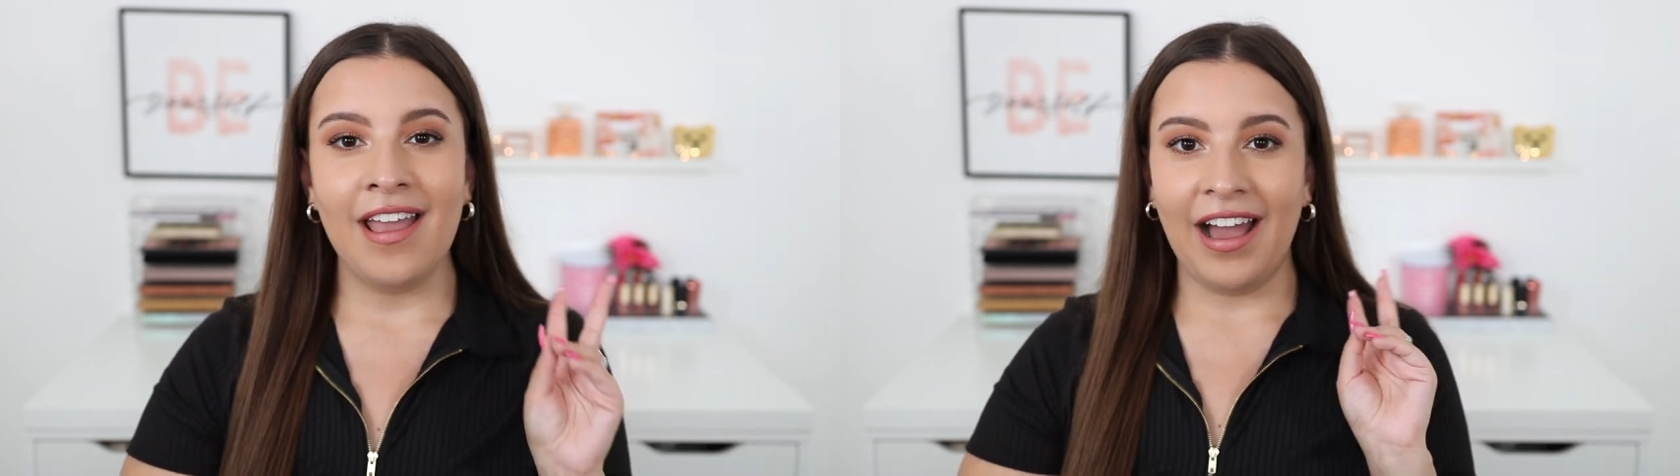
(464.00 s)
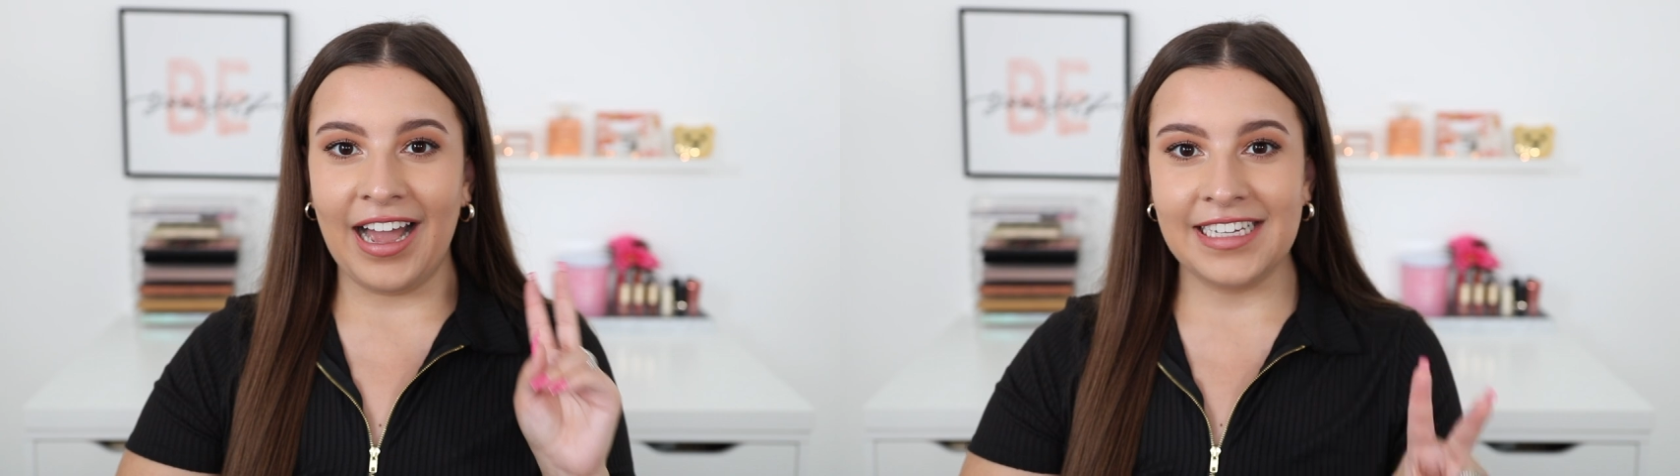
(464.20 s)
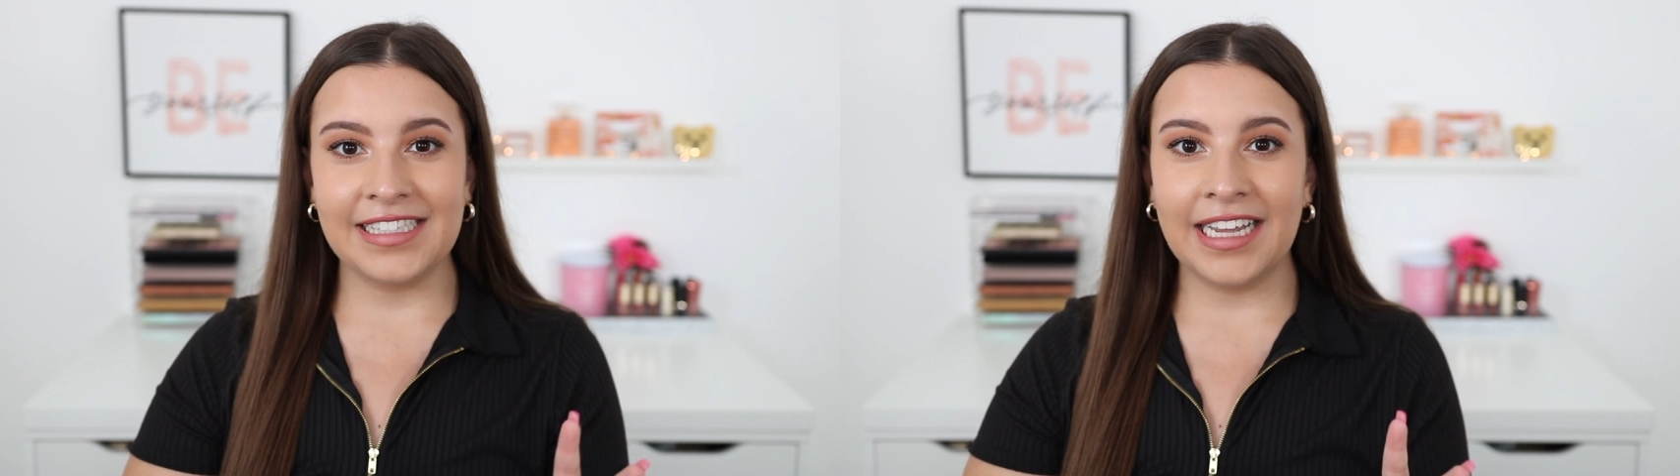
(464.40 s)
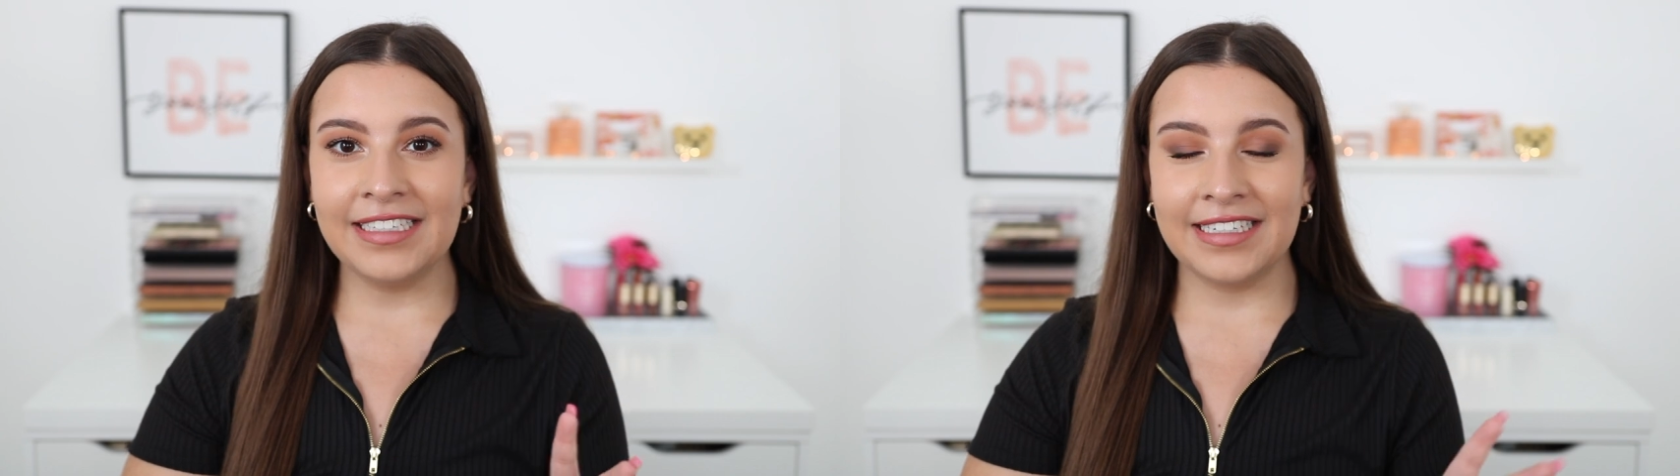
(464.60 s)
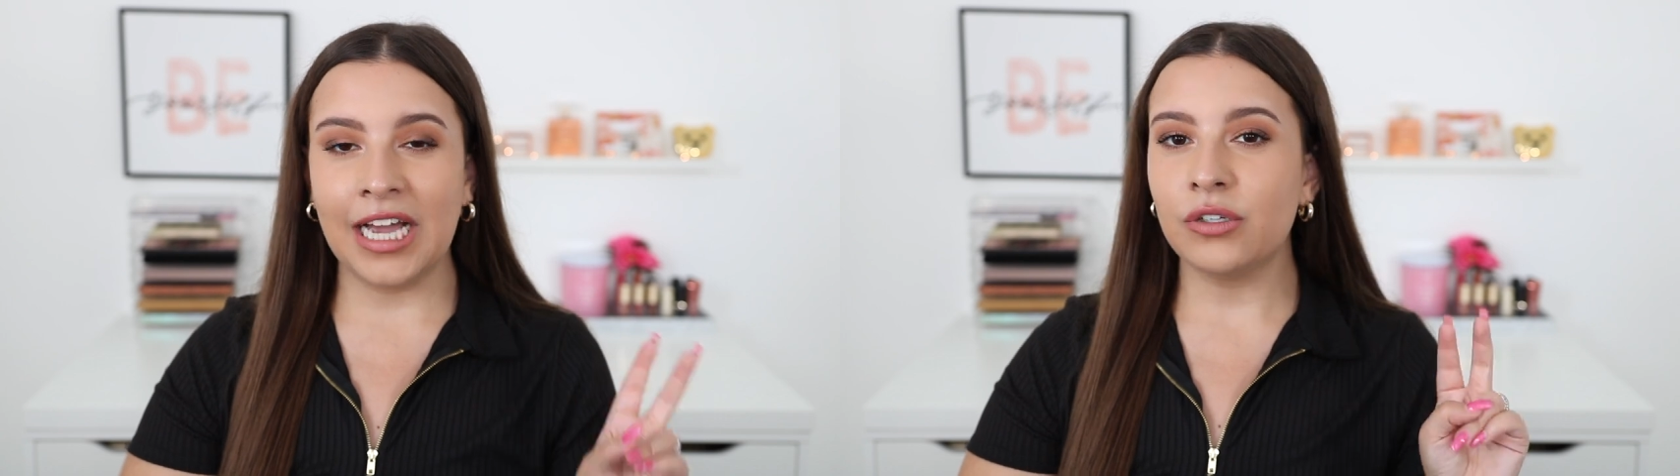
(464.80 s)
I
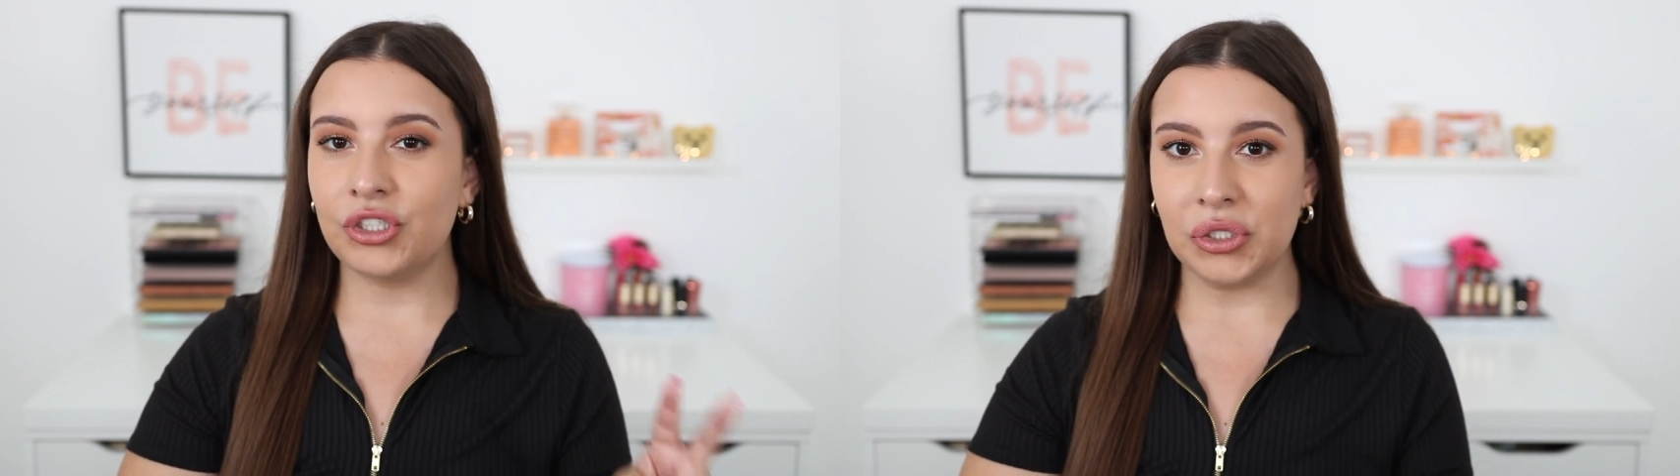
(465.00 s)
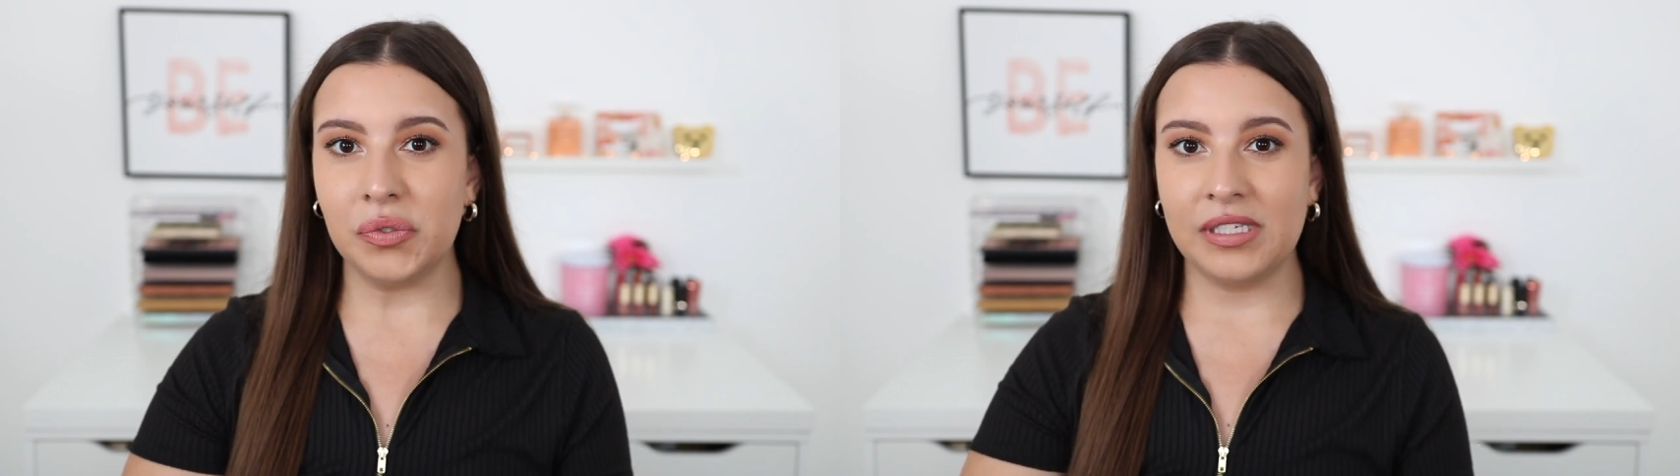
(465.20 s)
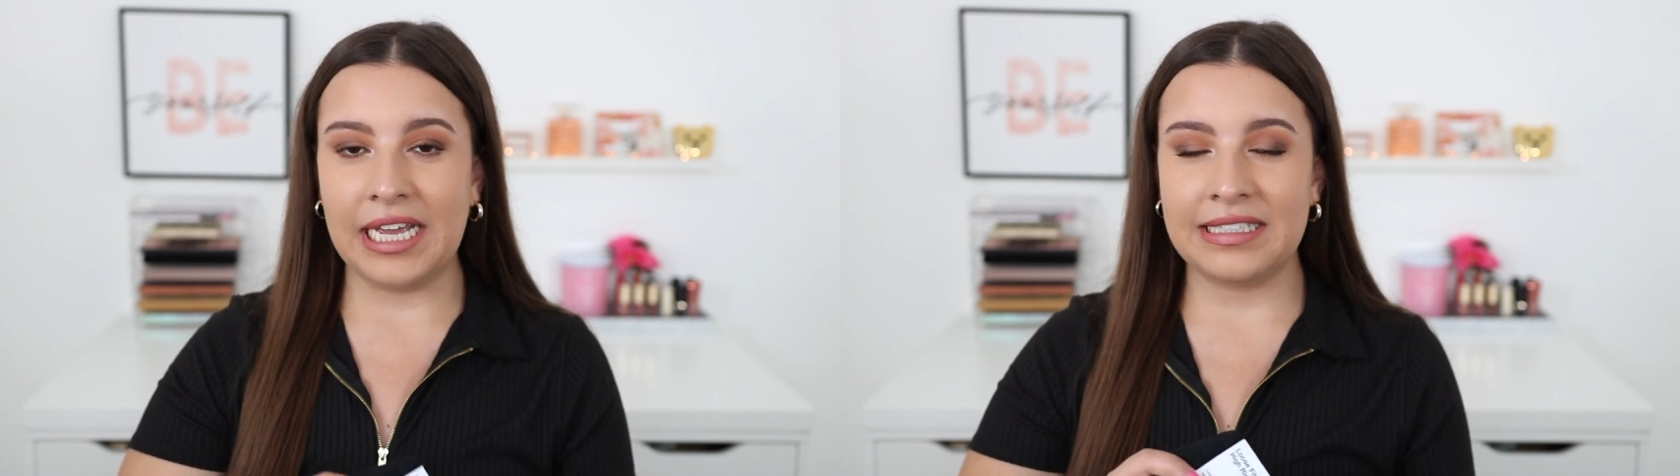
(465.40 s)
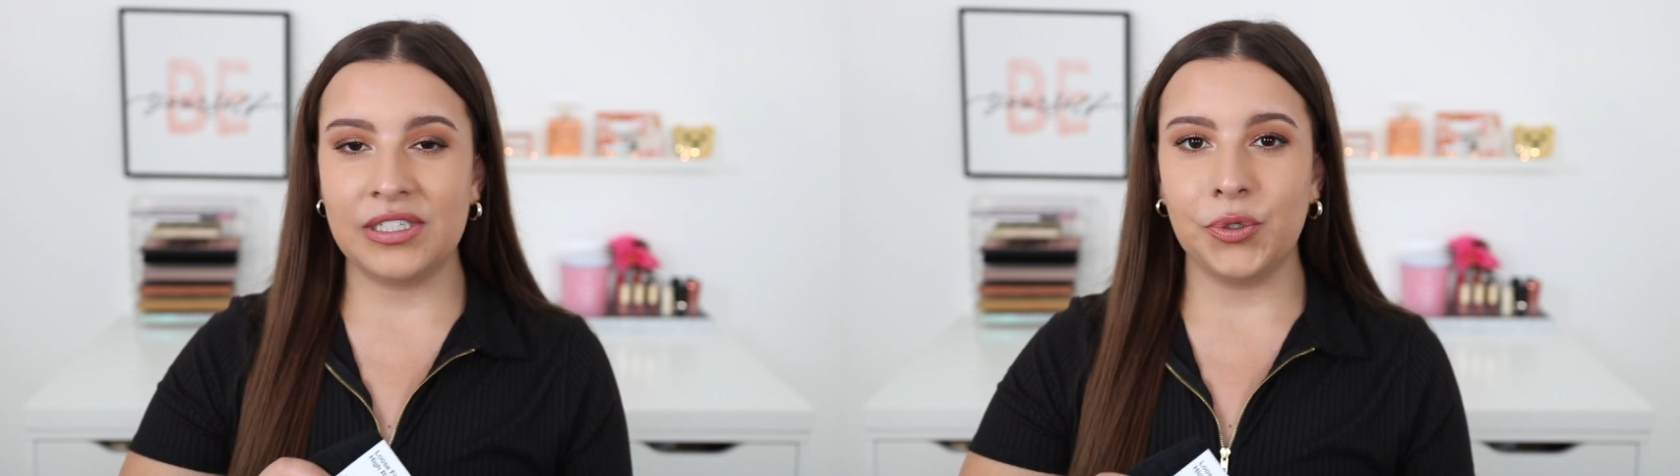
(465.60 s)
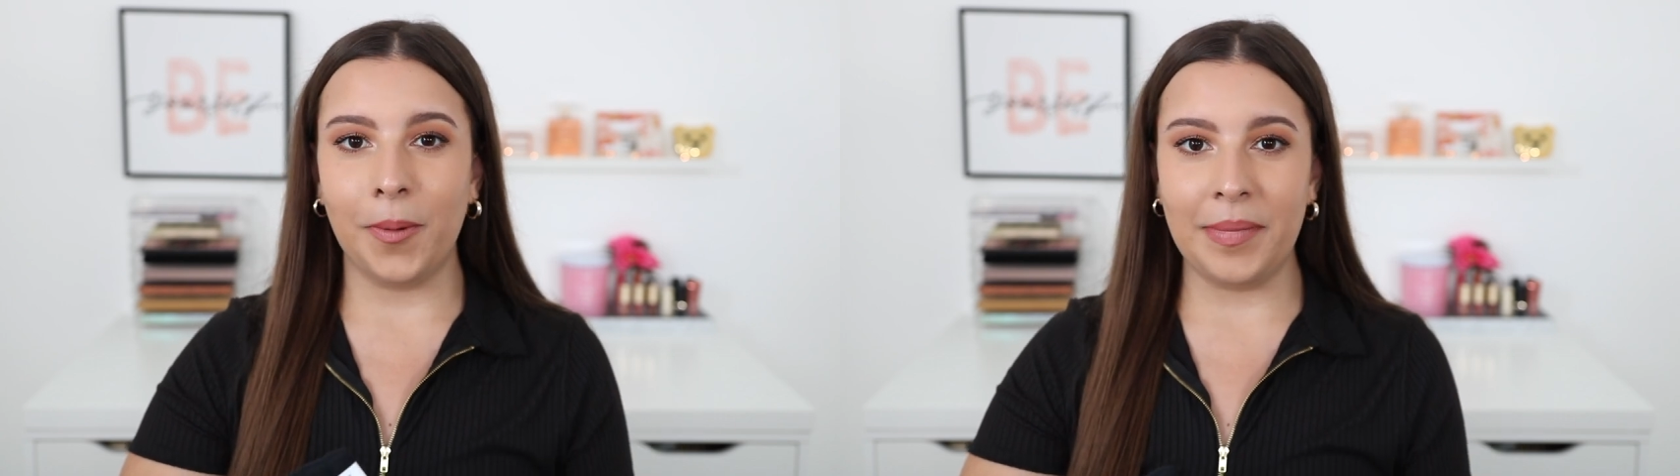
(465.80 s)
sized down two
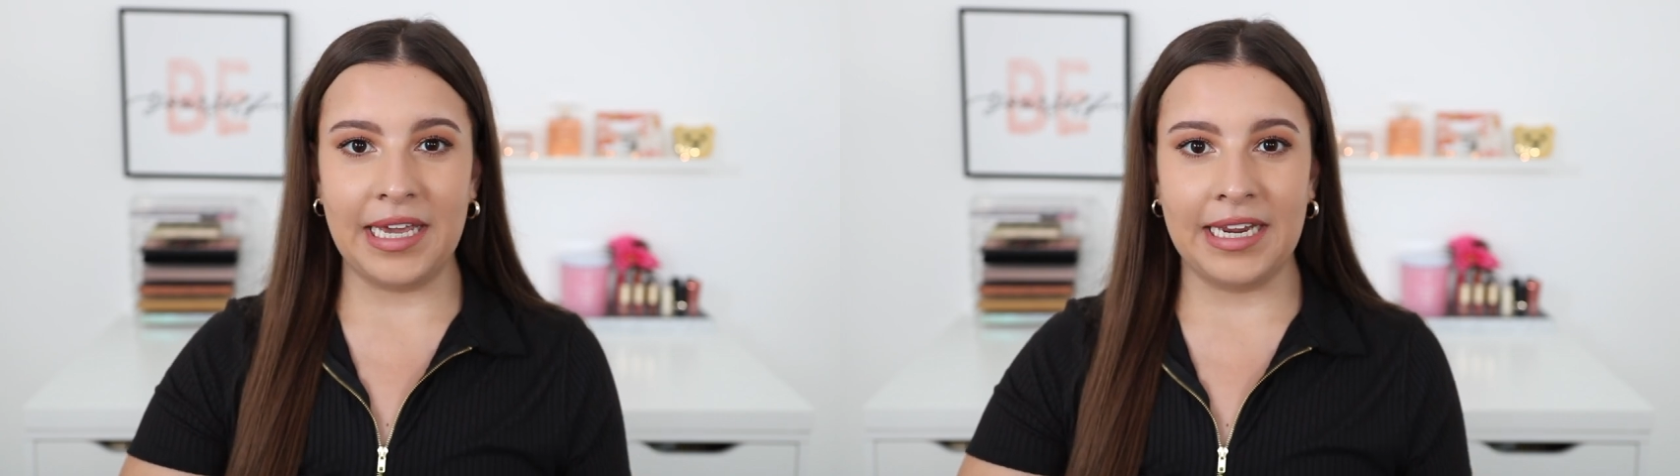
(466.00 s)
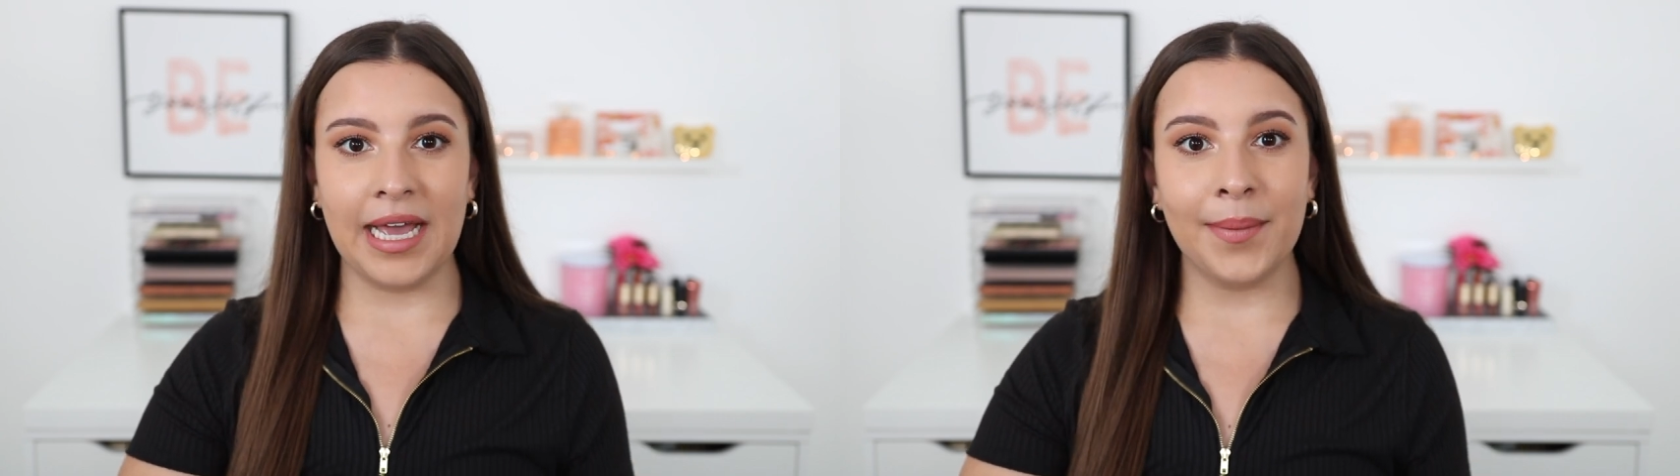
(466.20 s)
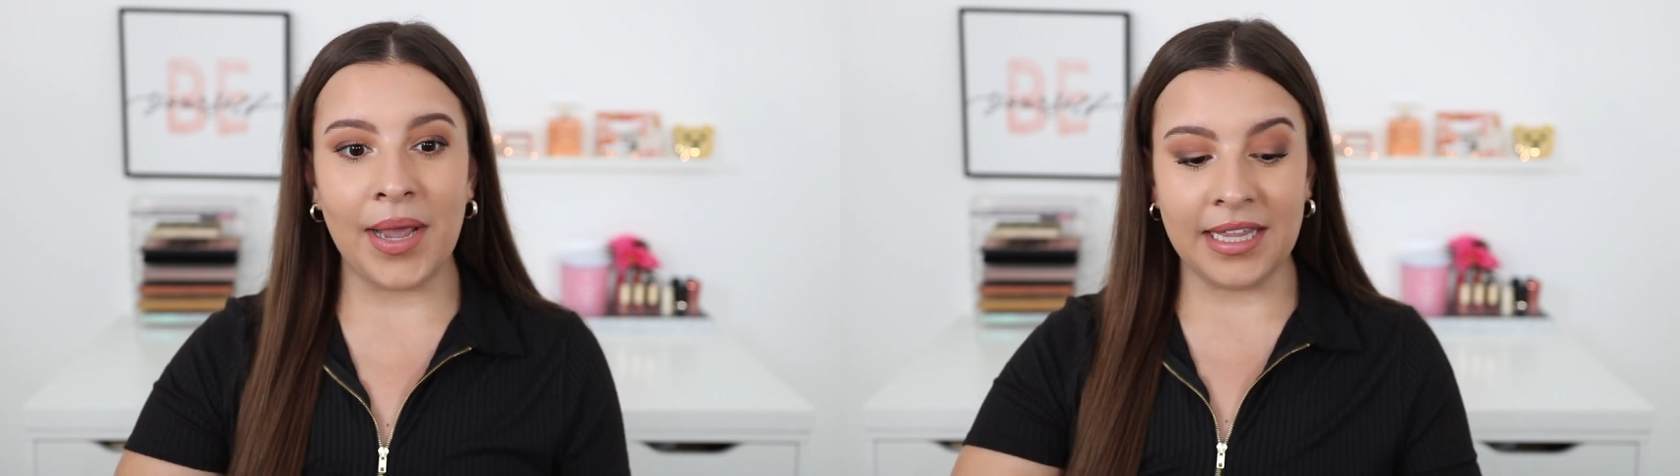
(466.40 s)
sizes to a medium